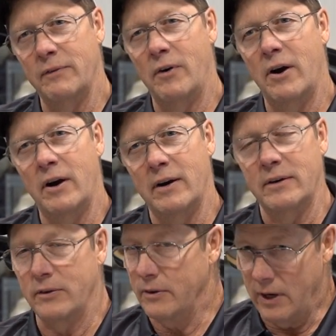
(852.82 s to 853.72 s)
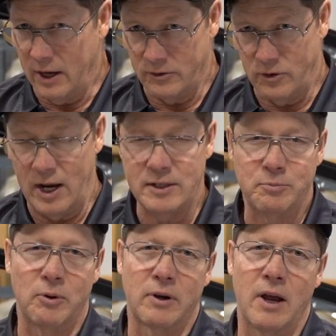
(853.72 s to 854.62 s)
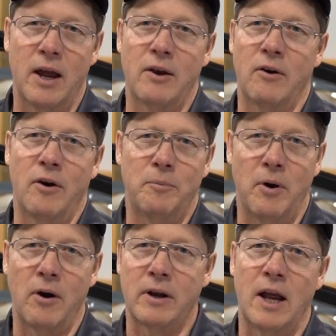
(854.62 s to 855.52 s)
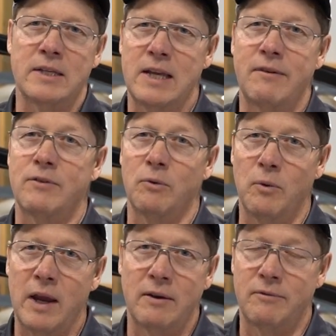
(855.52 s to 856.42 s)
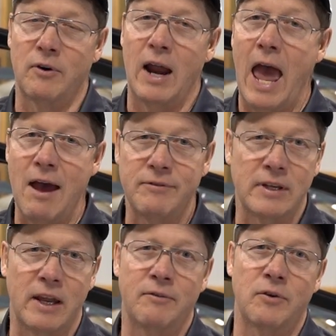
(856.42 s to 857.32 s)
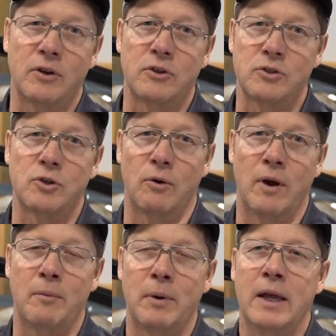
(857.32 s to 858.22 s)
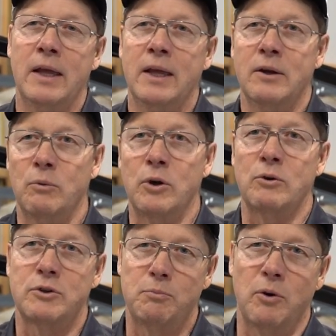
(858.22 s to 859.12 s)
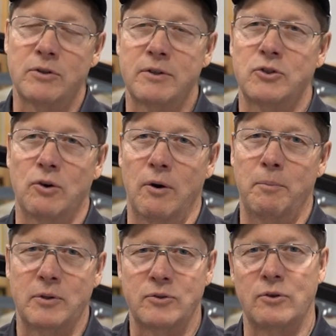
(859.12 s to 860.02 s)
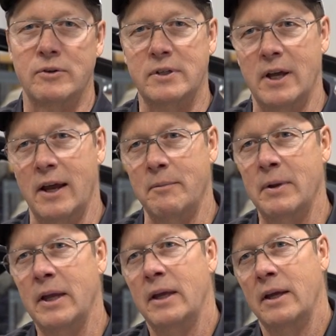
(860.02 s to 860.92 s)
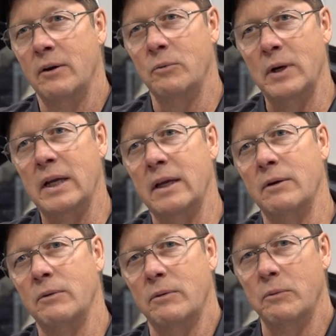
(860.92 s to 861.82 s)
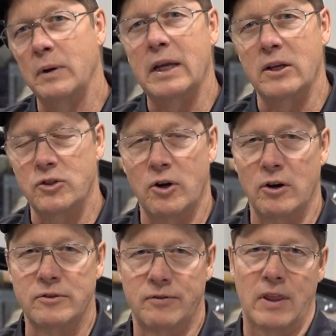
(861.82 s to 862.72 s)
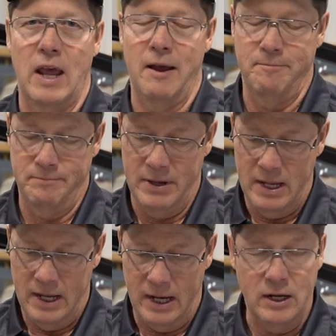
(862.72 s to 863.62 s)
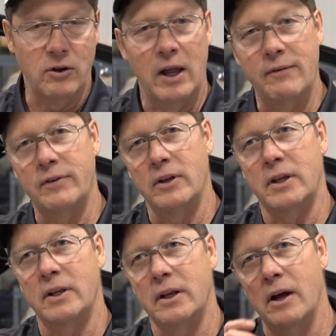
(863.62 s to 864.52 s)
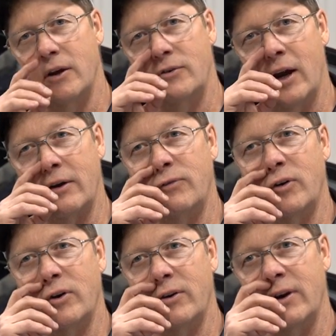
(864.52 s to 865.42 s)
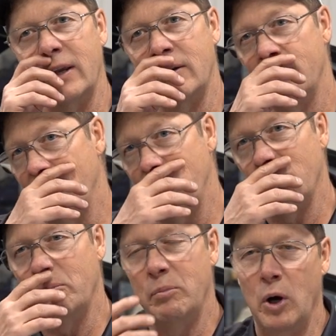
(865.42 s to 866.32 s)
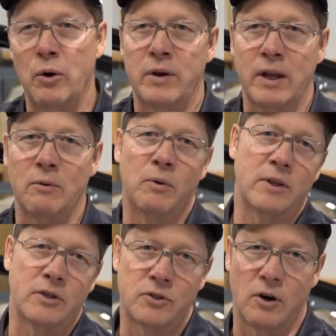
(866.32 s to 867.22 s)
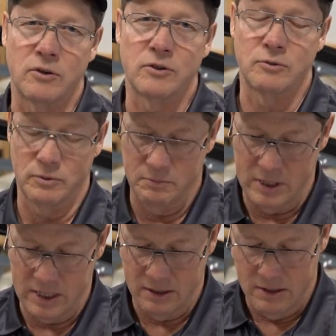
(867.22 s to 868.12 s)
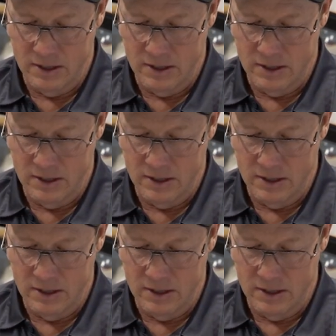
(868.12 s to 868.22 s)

our transport guy or our guys have to wait for a half a day for you to show up when you're supposed to show up at a certain time, we can charge for that. And you'll have to look at the contract for your individual boat and what the charges would be